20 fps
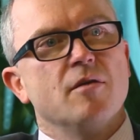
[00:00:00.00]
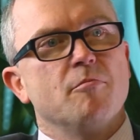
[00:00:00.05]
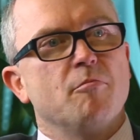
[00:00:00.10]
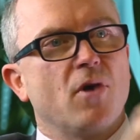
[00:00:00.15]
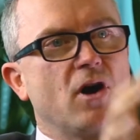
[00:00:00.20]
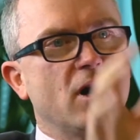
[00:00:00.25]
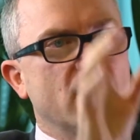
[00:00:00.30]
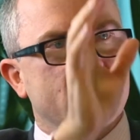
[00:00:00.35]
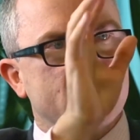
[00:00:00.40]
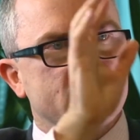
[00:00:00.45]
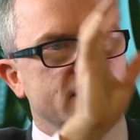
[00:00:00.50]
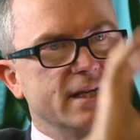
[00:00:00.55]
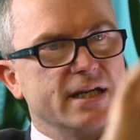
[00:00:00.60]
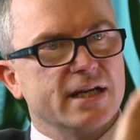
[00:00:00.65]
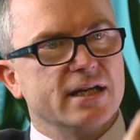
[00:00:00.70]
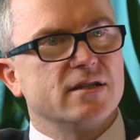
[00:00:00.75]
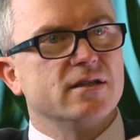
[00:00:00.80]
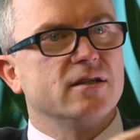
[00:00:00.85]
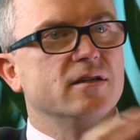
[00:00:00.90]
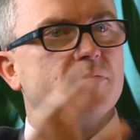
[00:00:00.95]
Market
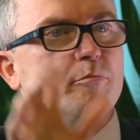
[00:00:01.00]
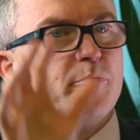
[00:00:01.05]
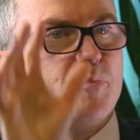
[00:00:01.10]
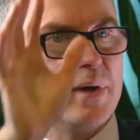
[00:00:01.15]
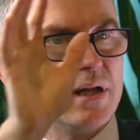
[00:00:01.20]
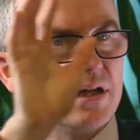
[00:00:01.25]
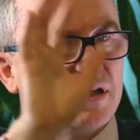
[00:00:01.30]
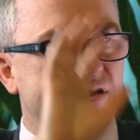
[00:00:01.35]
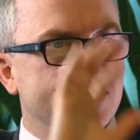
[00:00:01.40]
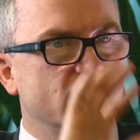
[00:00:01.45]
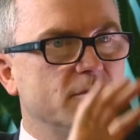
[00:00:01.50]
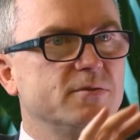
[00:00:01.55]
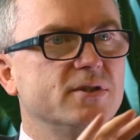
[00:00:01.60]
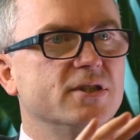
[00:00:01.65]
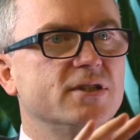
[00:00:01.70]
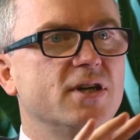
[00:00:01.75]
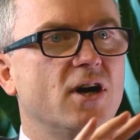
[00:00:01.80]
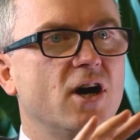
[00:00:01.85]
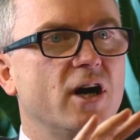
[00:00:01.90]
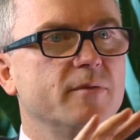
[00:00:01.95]
data builds up
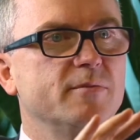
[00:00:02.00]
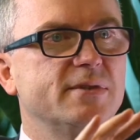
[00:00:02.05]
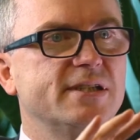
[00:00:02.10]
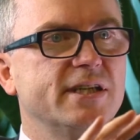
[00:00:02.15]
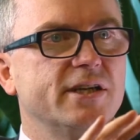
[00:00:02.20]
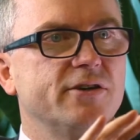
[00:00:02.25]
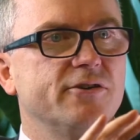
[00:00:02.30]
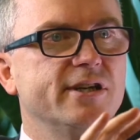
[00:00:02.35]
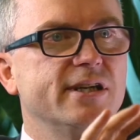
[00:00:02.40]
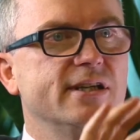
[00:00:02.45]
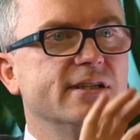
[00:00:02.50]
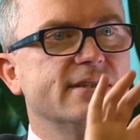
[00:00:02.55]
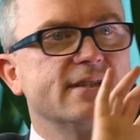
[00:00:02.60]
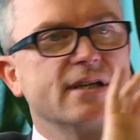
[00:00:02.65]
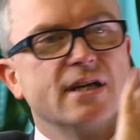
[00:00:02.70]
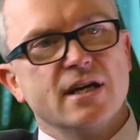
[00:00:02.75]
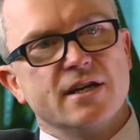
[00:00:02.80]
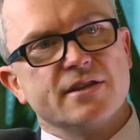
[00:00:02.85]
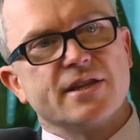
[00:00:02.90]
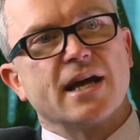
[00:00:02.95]
to time series.
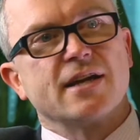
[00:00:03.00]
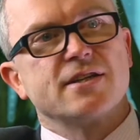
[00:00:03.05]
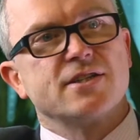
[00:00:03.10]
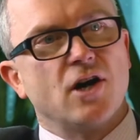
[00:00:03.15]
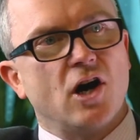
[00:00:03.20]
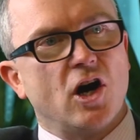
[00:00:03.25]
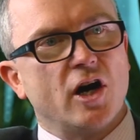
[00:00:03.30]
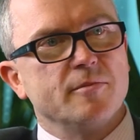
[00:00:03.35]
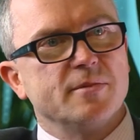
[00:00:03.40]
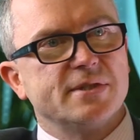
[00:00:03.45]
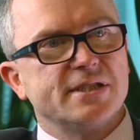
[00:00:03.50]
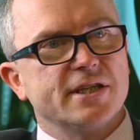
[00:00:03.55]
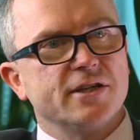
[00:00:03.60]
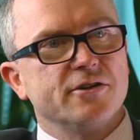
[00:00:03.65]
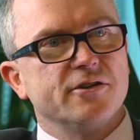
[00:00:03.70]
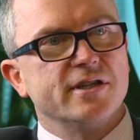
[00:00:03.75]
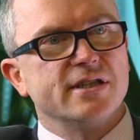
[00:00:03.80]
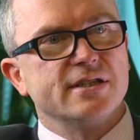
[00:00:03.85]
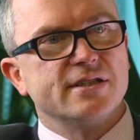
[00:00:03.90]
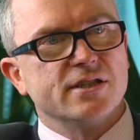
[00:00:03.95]
That time
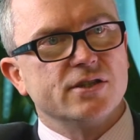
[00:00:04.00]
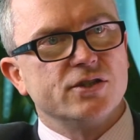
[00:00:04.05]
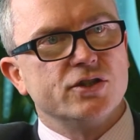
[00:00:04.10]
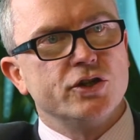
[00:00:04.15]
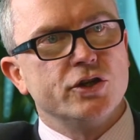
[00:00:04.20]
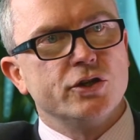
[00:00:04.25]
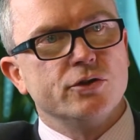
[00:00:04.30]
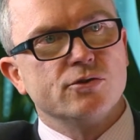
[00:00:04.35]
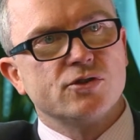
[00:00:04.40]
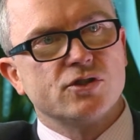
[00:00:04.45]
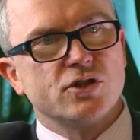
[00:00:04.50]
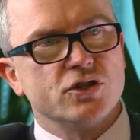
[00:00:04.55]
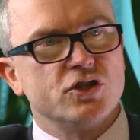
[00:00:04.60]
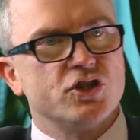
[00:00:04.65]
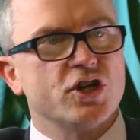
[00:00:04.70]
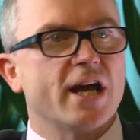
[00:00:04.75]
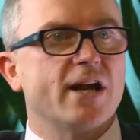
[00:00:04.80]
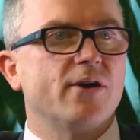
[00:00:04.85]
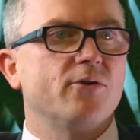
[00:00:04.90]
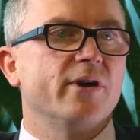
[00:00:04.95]
series is used to
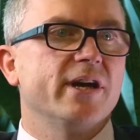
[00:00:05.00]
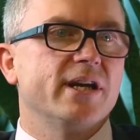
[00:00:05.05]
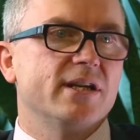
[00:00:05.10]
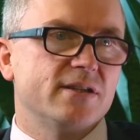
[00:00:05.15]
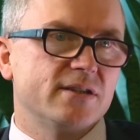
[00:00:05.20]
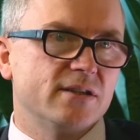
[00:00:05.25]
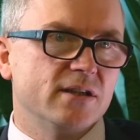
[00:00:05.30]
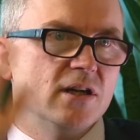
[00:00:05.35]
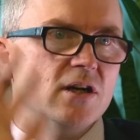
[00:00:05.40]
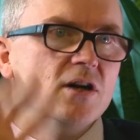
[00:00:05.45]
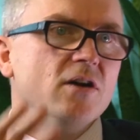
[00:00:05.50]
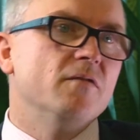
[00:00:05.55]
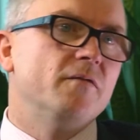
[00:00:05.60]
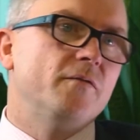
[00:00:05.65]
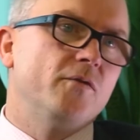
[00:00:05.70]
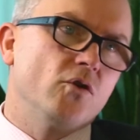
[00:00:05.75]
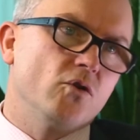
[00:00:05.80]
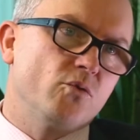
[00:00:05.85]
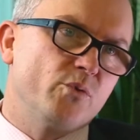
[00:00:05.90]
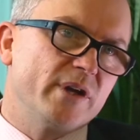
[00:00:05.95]
generate
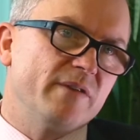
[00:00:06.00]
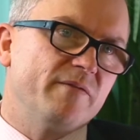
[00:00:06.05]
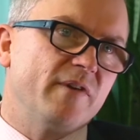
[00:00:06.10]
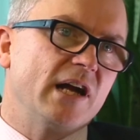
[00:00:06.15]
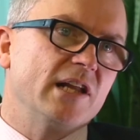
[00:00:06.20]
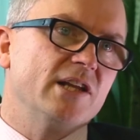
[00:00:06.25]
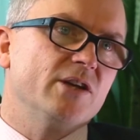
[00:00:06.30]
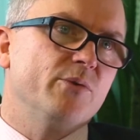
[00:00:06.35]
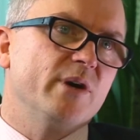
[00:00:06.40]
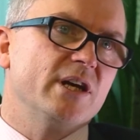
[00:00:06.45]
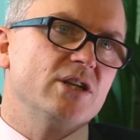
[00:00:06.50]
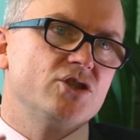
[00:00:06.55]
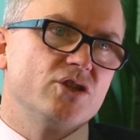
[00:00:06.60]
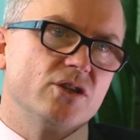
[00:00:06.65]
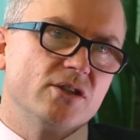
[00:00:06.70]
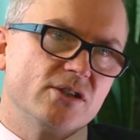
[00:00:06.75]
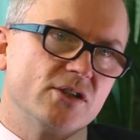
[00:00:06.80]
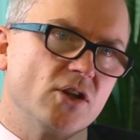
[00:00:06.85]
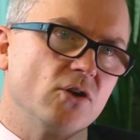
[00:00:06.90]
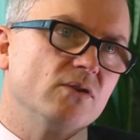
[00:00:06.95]
full
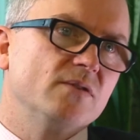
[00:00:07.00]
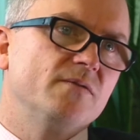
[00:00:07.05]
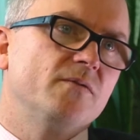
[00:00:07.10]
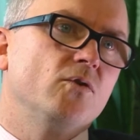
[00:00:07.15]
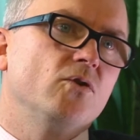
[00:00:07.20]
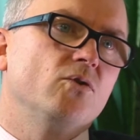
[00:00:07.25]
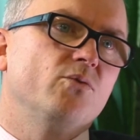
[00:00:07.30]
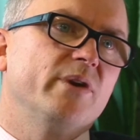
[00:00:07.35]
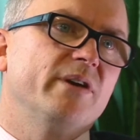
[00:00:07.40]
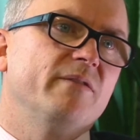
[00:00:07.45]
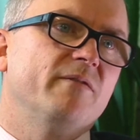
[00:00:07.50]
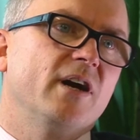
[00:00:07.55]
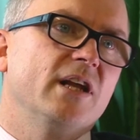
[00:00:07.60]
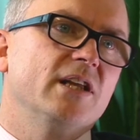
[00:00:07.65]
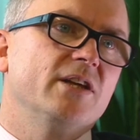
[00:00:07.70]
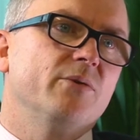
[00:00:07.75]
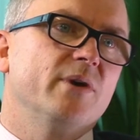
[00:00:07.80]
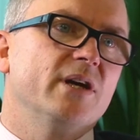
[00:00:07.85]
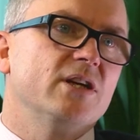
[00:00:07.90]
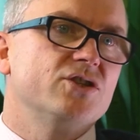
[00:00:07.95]
revaluations. Those full
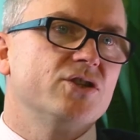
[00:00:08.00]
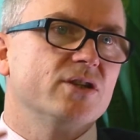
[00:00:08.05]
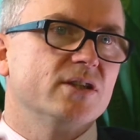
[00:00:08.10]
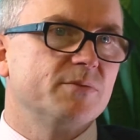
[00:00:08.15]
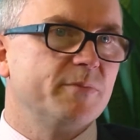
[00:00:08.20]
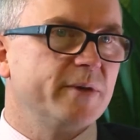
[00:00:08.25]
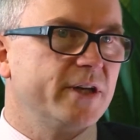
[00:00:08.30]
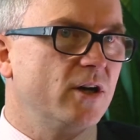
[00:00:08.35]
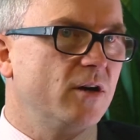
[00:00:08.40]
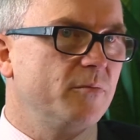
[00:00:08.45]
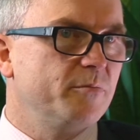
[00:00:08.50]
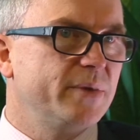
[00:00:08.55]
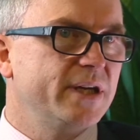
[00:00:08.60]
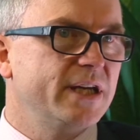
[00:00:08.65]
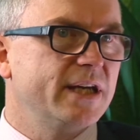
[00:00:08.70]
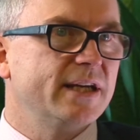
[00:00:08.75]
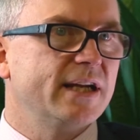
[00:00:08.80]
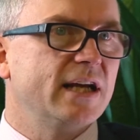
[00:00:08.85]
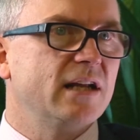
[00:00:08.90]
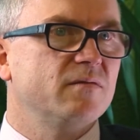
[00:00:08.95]
revaluations become
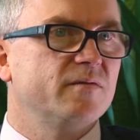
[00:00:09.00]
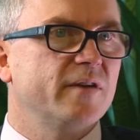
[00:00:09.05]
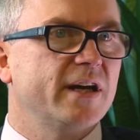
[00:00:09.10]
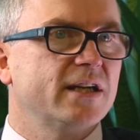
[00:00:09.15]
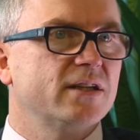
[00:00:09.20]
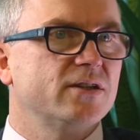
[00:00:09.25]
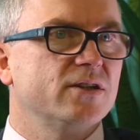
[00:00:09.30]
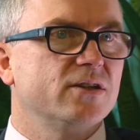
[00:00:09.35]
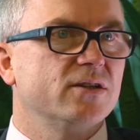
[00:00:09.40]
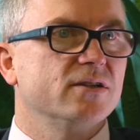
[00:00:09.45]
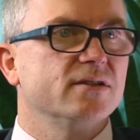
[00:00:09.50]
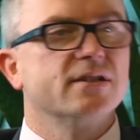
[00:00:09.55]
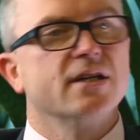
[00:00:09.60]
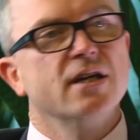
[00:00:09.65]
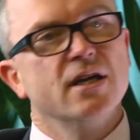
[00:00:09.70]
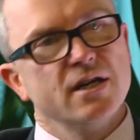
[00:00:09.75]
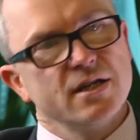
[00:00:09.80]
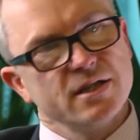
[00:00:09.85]
P and L vectors.